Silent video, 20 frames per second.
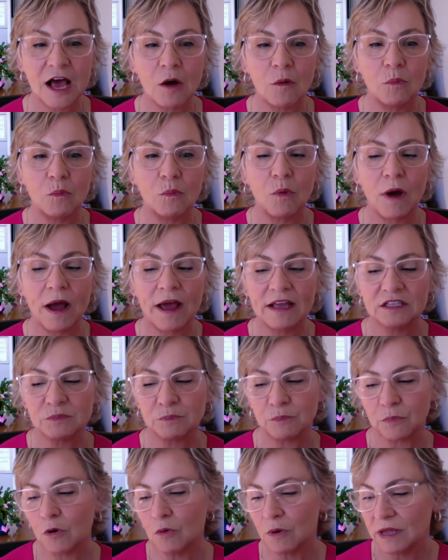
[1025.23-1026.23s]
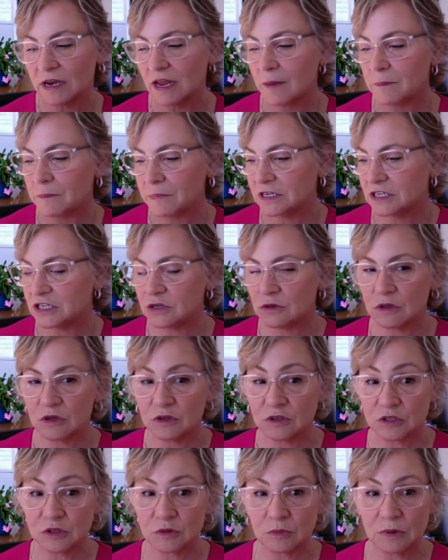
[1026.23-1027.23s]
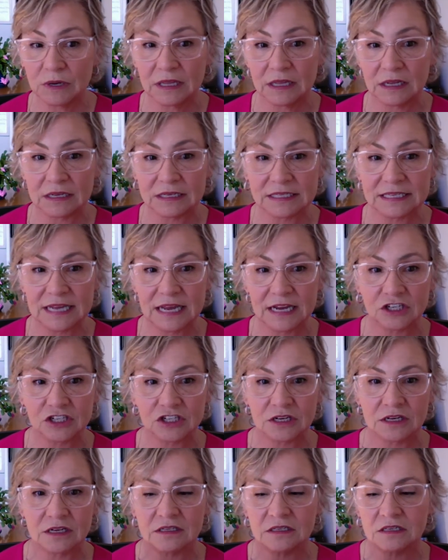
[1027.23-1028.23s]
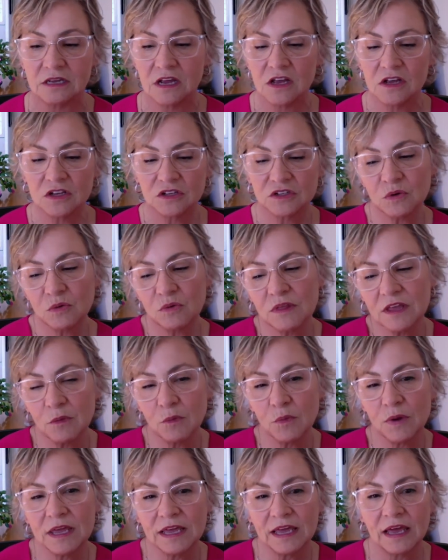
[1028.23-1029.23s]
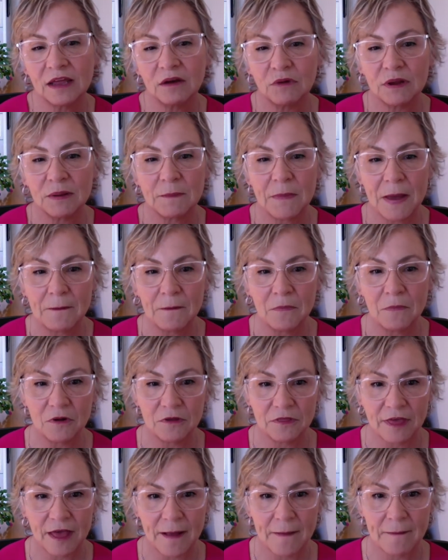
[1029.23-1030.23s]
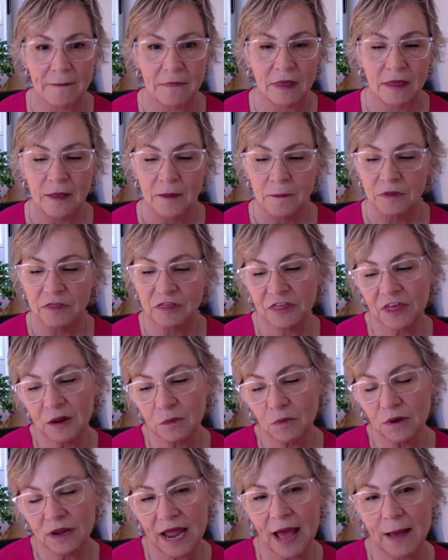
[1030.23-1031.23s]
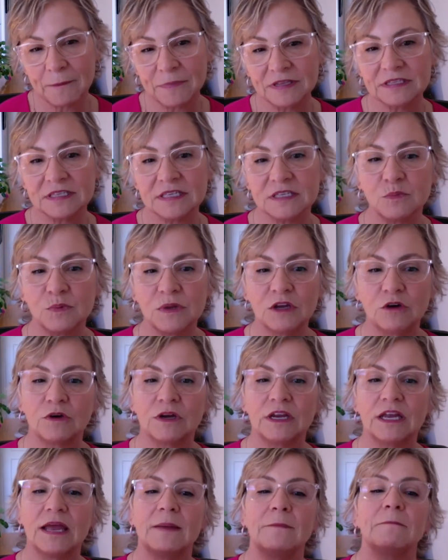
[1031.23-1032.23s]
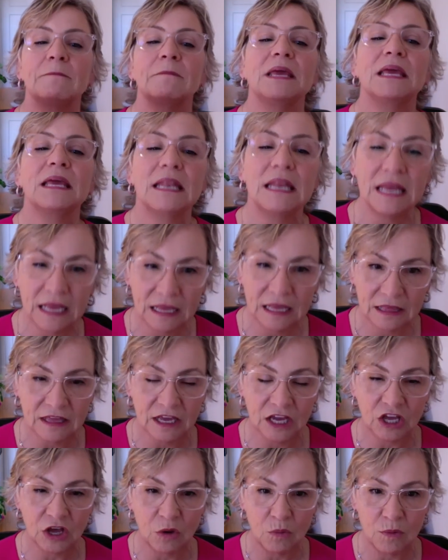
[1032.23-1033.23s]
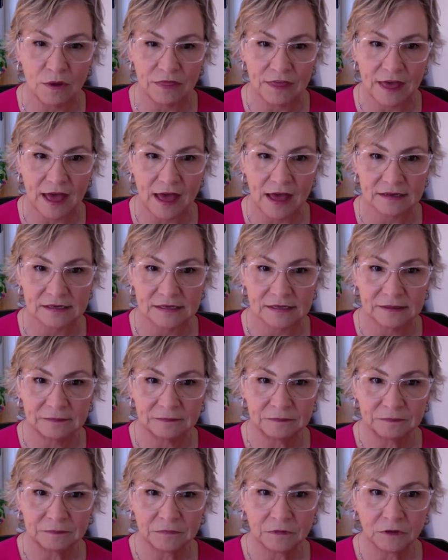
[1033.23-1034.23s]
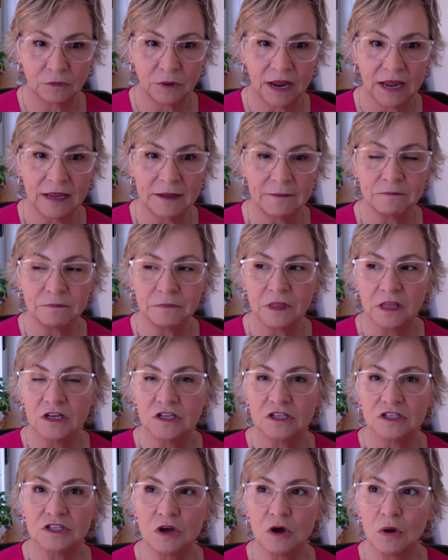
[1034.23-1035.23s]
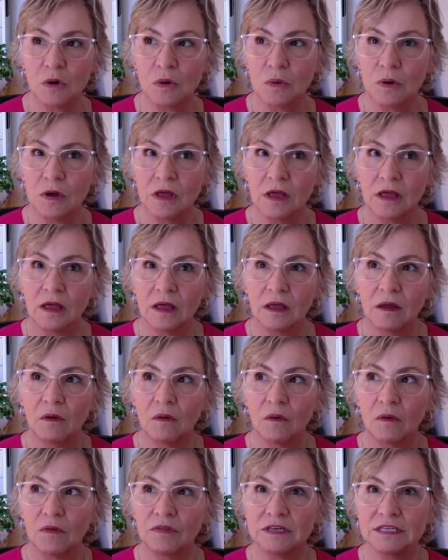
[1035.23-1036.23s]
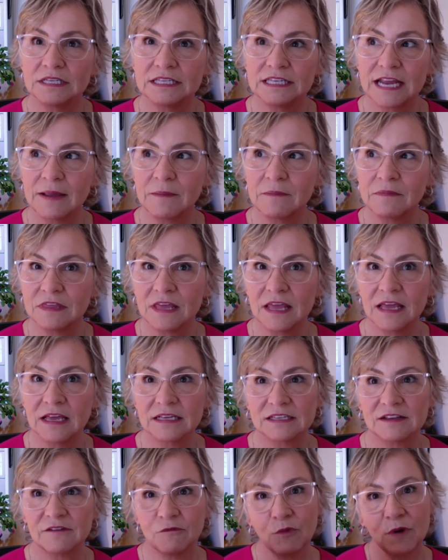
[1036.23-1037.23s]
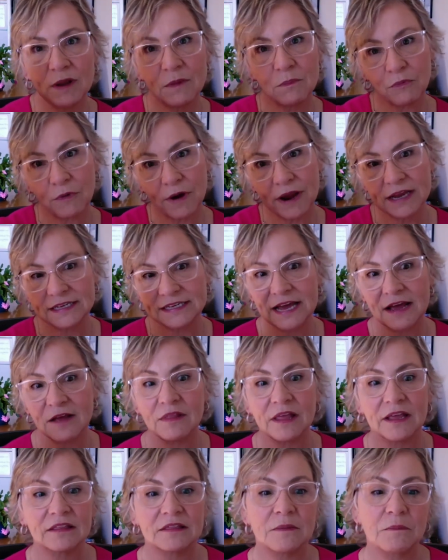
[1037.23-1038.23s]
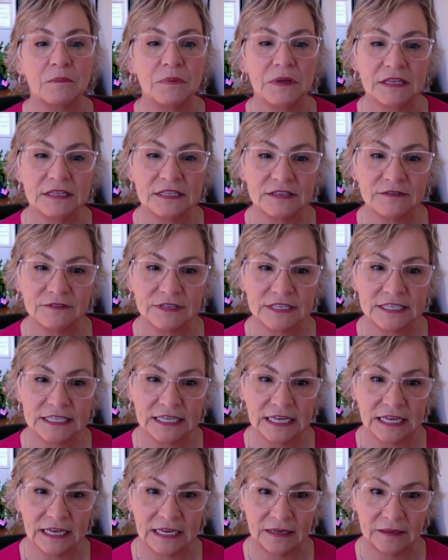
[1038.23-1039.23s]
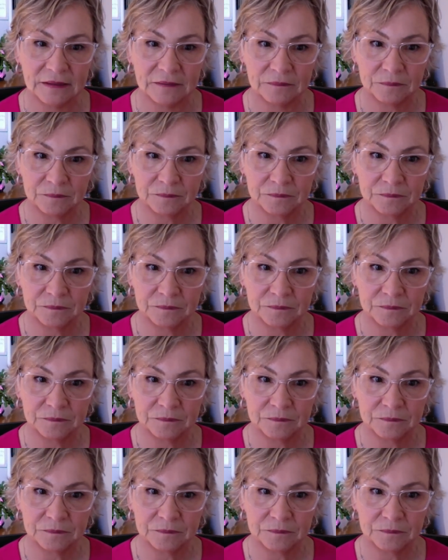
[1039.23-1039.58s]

why it's broken up into those three little sections, so that we can remember them. But then what happens is we create meaning that go with that, right? So the same thing is if we break down like the beats of a scene,